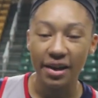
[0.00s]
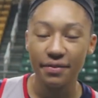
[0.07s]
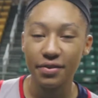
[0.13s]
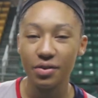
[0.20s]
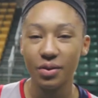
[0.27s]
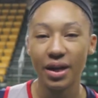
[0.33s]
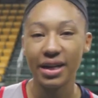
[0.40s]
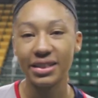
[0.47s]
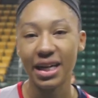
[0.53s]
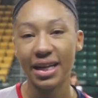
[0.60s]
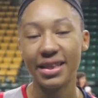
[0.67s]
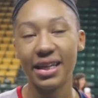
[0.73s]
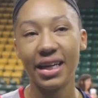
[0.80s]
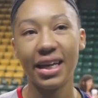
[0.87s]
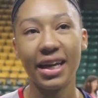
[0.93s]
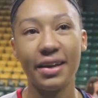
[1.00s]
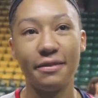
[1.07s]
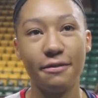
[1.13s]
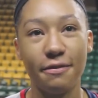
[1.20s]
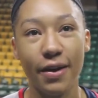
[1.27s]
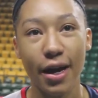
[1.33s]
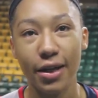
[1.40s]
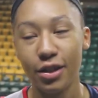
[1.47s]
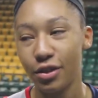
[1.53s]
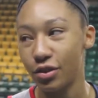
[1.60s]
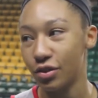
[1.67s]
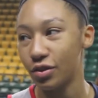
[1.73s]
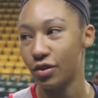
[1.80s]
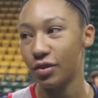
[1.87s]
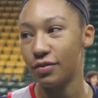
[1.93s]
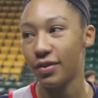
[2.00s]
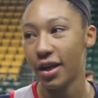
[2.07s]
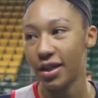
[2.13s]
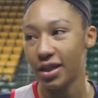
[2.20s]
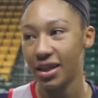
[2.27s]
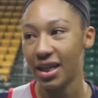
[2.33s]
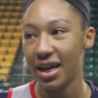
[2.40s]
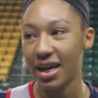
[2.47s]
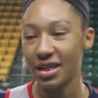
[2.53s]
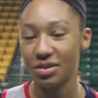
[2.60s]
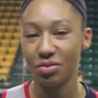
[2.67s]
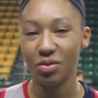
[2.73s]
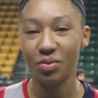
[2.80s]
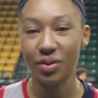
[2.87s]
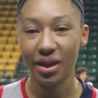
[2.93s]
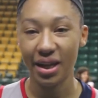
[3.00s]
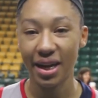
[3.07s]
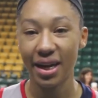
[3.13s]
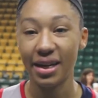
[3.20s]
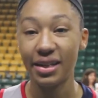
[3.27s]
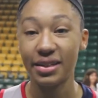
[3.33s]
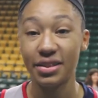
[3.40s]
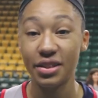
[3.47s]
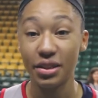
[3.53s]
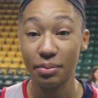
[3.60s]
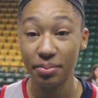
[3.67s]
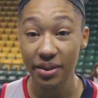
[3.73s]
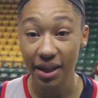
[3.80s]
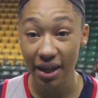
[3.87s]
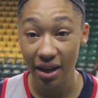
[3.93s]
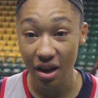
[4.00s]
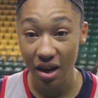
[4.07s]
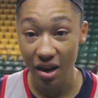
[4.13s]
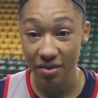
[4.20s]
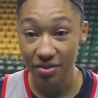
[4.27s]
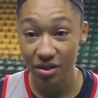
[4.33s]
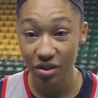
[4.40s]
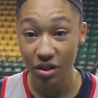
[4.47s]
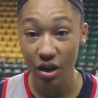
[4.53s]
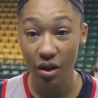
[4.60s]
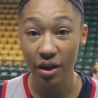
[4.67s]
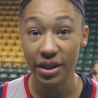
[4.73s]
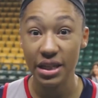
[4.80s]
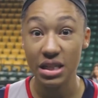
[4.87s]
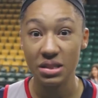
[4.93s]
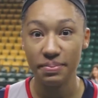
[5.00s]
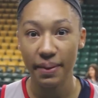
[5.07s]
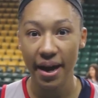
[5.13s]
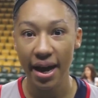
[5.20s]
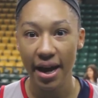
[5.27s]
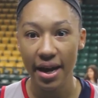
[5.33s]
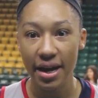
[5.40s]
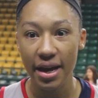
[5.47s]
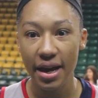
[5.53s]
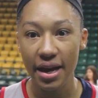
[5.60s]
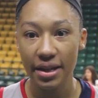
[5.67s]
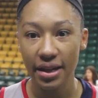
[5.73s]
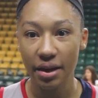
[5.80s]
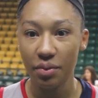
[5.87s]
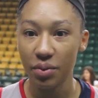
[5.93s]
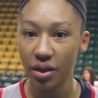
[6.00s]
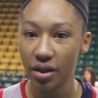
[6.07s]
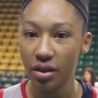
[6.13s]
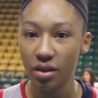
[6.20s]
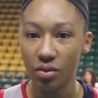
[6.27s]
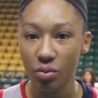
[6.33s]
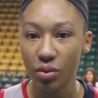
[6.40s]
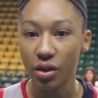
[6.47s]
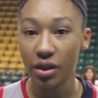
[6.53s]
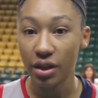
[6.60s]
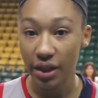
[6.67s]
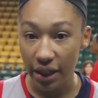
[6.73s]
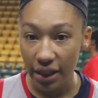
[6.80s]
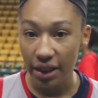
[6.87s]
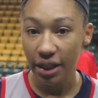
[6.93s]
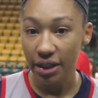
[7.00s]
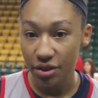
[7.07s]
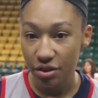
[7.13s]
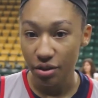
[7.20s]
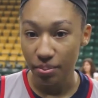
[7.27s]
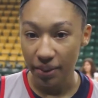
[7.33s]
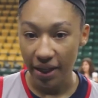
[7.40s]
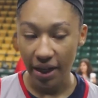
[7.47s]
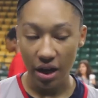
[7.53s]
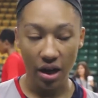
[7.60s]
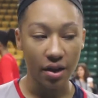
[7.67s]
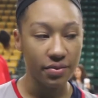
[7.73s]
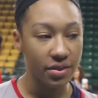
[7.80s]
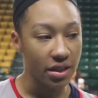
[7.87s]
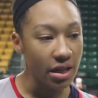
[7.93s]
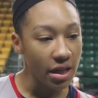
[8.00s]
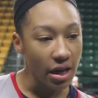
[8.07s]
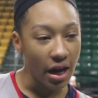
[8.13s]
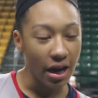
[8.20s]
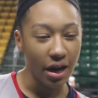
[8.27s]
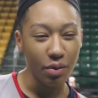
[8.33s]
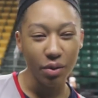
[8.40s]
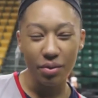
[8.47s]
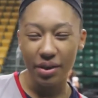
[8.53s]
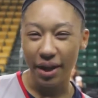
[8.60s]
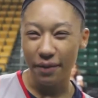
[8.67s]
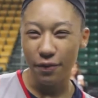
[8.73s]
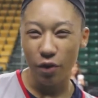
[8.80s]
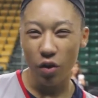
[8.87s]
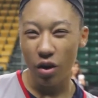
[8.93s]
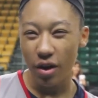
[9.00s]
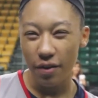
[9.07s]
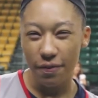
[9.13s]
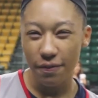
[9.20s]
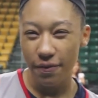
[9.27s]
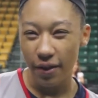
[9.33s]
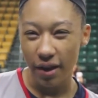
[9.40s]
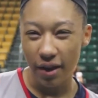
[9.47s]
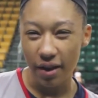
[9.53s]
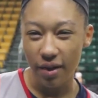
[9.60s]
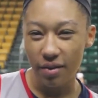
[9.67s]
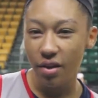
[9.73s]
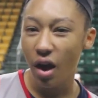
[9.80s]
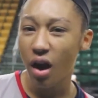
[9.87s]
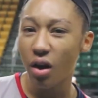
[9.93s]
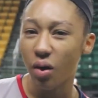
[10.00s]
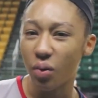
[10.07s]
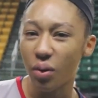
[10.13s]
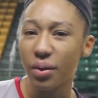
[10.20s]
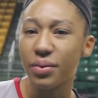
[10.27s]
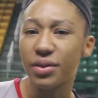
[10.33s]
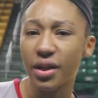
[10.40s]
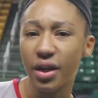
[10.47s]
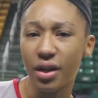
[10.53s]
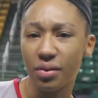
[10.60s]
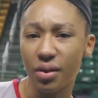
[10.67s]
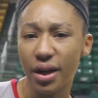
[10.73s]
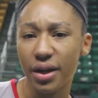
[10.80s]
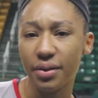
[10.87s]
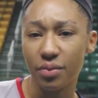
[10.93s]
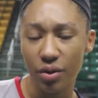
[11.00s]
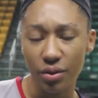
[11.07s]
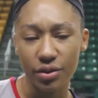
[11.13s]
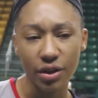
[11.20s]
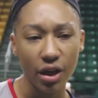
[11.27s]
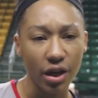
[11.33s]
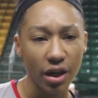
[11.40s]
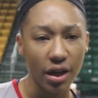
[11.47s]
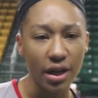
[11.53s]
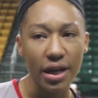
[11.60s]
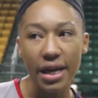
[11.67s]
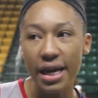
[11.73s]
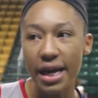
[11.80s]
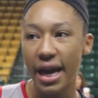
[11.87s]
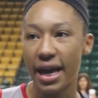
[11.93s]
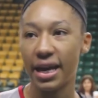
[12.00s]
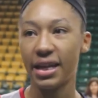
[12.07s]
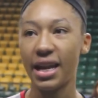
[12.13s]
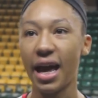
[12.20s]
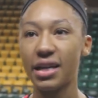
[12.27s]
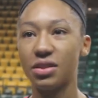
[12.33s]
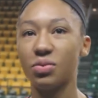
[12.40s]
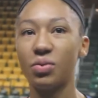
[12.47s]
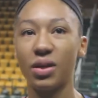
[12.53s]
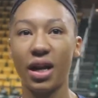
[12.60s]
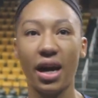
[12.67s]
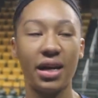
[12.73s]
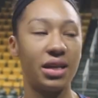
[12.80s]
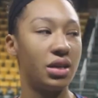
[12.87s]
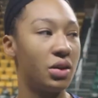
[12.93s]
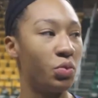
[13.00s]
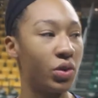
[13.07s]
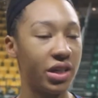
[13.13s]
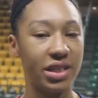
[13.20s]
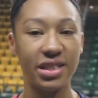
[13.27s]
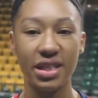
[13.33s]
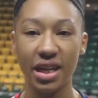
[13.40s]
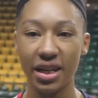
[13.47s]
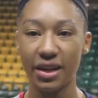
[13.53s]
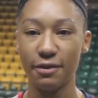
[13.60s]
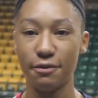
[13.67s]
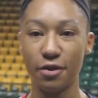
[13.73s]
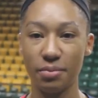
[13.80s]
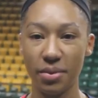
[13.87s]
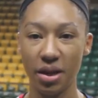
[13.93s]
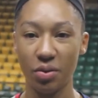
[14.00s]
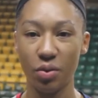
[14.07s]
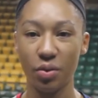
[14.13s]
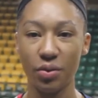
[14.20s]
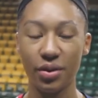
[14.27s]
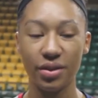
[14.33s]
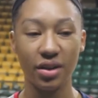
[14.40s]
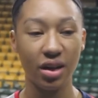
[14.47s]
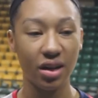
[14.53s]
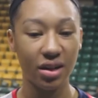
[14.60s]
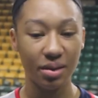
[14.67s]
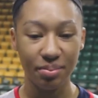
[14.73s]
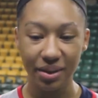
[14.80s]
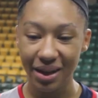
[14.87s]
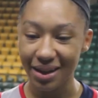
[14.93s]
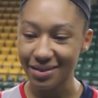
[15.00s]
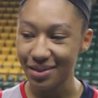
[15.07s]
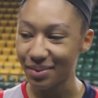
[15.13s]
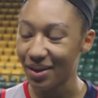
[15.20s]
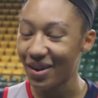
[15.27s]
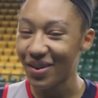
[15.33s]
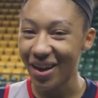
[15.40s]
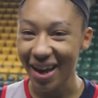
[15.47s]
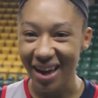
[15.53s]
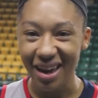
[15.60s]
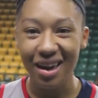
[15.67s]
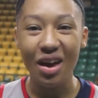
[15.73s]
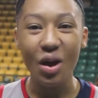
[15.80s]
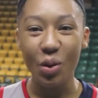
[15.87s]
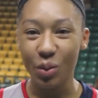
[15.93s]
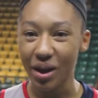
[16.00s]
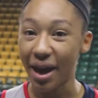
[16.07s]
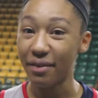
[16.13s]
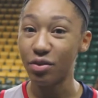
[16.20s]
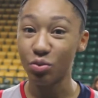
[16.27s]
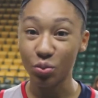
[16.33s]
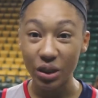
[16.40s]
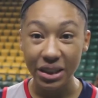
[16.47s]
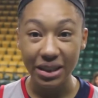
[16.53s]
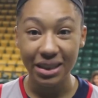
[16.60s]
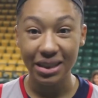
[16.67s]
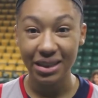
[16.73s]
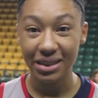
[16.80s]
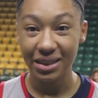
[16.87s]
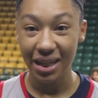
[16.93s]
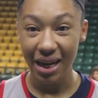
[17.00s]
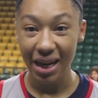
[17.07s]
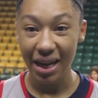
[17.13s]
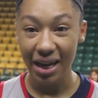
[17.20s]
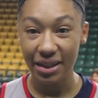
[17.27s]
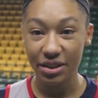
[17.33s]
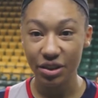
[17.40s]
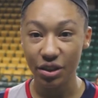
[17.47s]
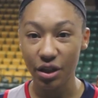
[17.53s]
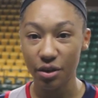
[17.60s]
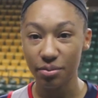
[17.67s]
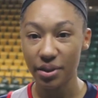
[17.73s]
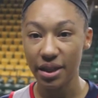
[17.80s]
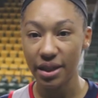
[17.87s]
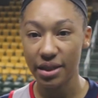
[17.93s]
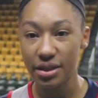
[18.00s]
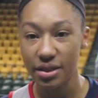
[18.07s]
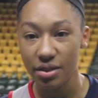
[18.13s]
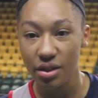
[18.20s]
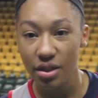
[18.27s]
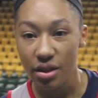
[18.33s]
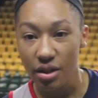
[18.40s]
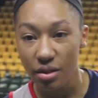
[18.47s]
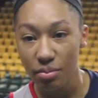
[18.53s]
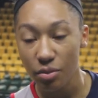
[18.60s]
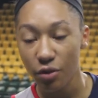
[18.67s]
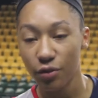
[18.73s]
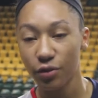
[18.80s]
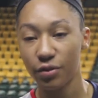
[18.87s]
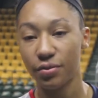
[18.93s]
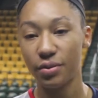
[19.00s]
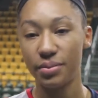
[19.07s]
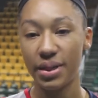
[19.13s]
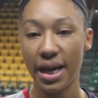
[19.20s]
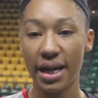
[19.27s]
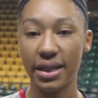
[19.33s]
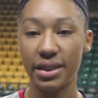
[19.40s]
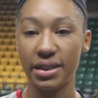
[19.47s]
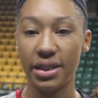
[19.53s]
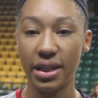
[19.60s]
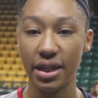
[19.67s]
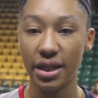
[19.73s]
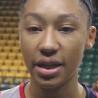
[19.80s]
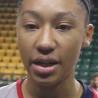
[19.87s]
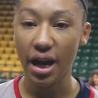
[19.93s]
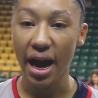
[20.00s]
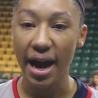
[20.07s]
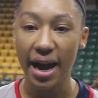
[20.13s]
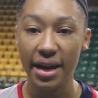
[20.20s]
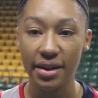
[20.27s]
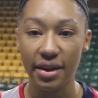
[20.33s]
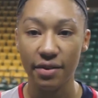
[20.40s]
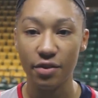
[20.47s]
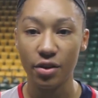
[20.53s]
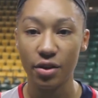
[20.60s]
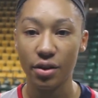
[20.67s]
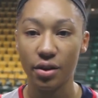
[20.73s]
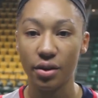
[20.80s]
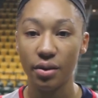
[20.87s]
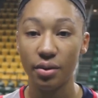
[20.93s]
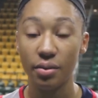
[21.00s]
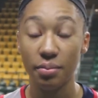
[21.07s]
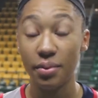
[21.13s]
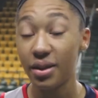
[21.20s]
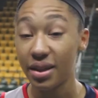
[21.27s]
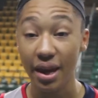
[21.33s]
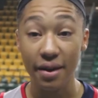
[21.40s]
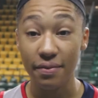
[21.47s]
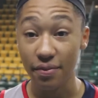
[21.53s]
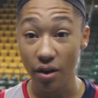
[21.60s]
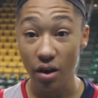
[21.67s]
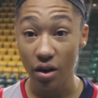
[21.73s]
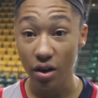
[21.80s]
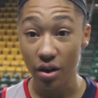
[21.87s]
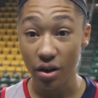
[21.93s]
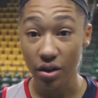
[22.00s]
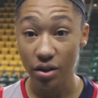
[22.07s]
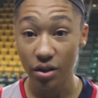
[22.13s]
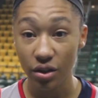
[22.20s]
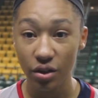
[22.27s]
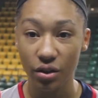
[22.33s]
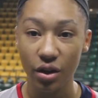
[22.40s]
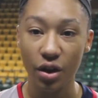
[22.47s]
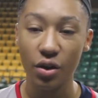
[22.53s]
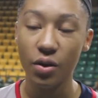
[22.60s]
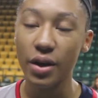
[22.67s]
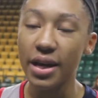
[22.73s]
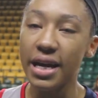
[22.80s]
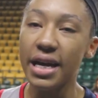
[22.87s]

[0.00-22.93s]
Comfort-wise, I think it finalized when we got into the playoffs, you know, in the spot that we were getting into the playoffs. We were like fourth or fifth. No, we were third, right? We were third. And that's when it sunk in for me. We were third in the playoffs. I'm like, okay, we have a really good chance, you know, because moving from Dallas to here, I had never been that far, you know.